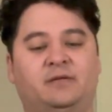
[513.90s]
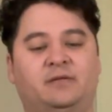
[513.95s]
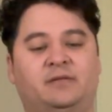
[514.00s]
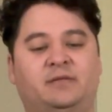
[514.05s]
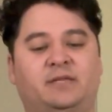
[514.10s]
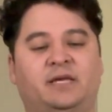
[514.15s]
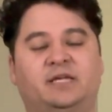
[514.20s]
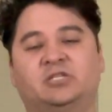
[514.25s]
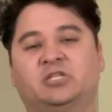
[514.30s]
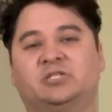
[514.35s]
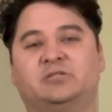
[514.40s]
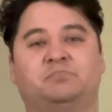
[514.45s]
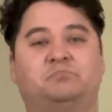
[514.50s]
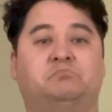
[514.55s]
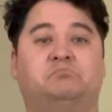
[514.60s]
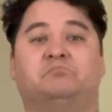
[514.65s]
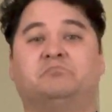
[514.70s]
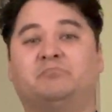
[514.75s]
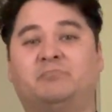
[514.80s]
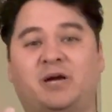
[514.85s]
That's just
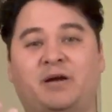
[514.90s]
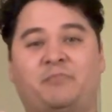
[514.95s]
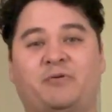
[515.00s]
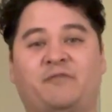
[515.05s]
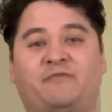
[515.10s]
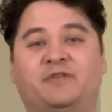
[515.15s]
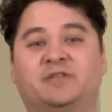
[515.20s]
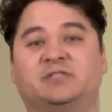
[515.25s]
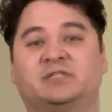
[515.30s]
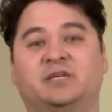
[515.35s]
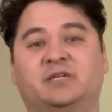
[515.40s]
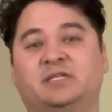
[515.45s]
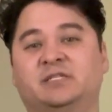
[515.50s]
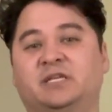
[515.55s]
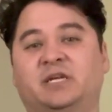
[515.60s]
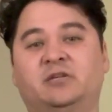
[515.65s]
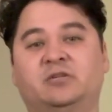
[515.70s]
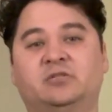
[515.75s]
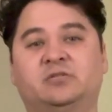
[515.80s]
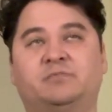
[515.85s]
my preference, because
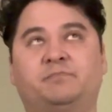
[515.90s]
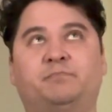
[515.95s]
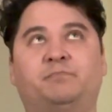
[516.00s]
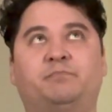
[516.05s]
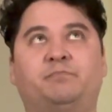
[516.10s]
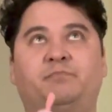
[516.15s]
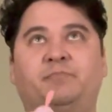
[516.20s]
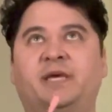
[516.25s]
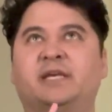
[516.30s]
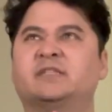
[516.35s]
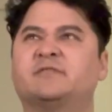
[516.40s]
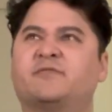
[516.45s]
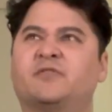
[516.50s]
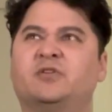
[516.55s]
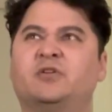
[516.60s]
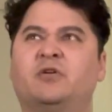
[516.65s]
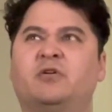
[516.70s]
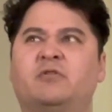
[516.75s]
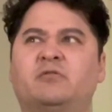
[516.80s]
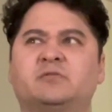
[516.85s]
I use pinks for
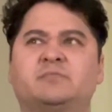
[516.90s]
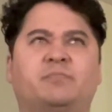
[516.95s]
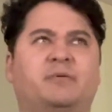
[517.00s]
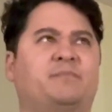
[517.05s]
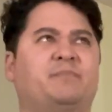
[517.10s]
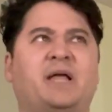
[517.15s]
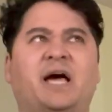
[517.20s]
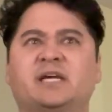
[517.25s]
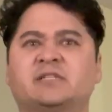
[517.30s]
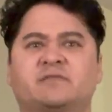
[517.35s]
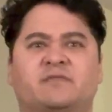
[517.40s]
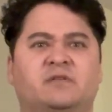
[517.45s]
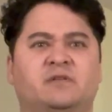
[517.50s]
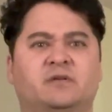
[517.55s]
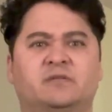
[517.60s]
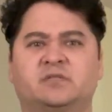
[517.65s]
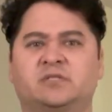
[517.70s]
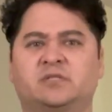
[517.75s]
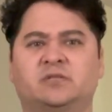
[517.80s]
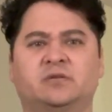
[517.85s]
nose, but blacks for
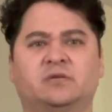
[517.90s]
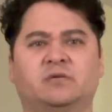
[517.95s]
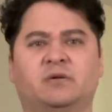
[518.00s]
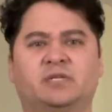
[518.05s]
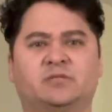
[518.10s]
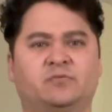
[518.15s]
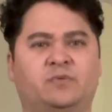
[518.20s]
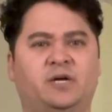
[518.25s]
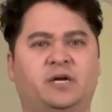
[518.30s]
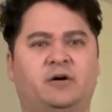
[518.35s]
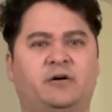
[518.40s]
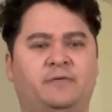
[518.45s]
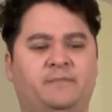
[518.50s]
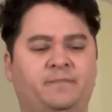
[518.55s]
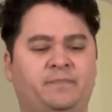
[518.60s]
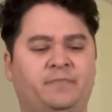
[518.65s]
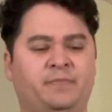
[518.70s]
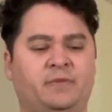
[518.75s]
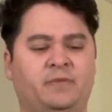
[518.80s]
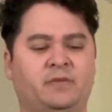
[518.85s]
nose too as well.
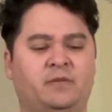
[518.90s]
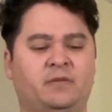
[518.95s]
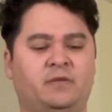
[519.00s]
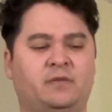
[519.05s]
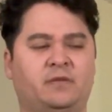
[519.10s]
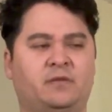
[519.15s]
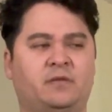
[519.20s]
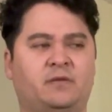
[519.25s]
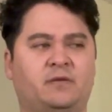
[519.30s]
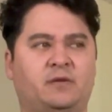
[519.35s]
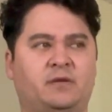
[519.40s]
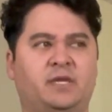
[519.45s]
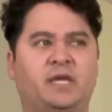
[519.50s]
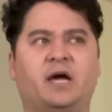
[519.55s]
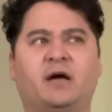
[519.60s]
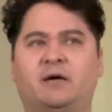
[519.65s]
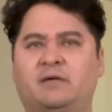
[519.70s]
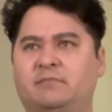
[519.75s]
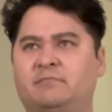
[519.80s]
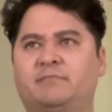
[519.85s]

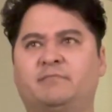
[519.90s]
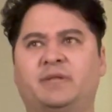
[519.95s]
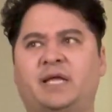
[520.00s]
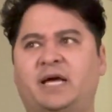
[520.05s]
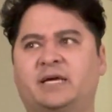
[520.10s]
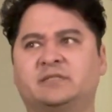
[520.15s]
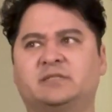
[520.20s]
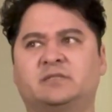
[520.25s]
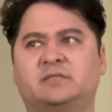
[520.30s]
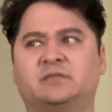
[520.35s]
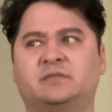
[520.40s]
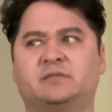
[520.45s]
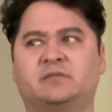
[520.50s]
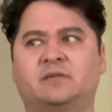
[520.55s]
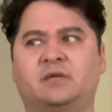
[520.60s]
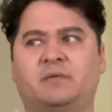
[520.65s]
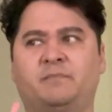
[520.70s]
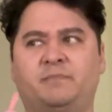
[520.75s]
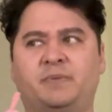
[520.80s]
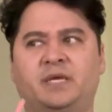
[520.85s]
Yeah, blacks
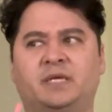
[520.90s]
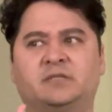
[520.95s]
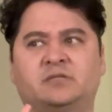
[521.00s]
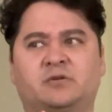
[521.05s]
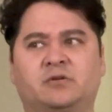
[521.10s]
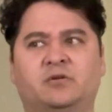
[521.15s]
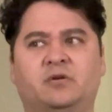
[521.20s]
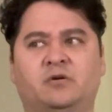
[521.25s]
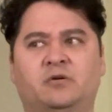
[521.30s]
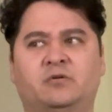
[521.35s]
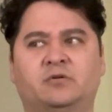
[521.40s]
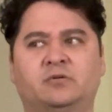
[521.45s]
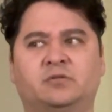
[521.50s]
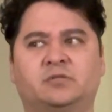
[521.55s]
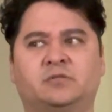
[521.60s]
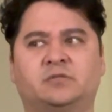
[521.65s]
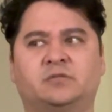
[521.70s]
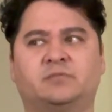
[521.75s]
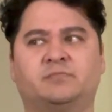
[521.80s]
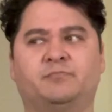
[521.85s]
and pinks are
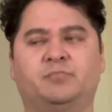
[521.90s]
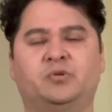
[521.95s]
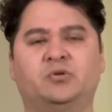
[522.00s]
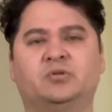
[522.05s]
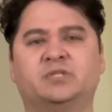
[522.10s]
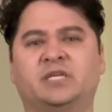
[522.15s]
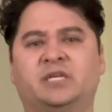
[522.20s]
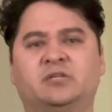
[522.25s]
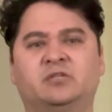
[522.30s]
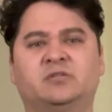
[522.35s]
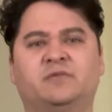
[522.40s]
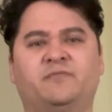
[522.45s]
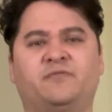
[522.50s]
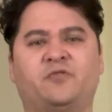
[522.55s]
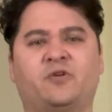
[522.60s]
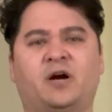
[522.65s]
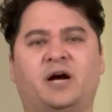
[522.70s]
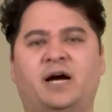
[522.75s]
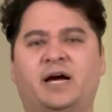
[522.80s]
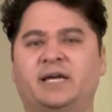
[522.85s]
nose. Blues, I use them
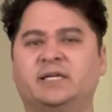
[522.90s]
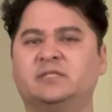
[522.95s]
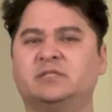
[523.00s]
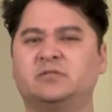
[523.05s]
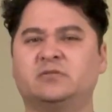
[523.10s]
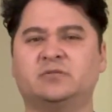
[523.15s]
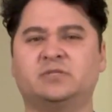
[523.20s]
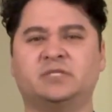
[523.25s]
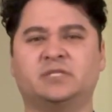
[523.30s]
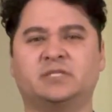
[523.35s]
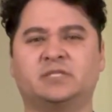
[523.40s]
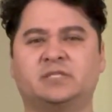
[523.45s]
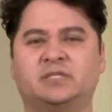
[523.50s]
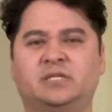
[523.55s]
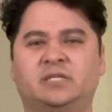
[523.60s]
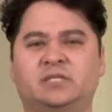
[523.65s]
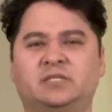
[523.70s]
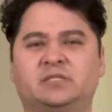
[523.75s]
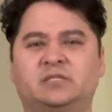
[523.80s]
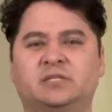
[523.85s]
for eyes,
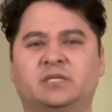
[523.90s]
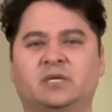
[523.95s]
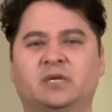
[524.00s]
260s.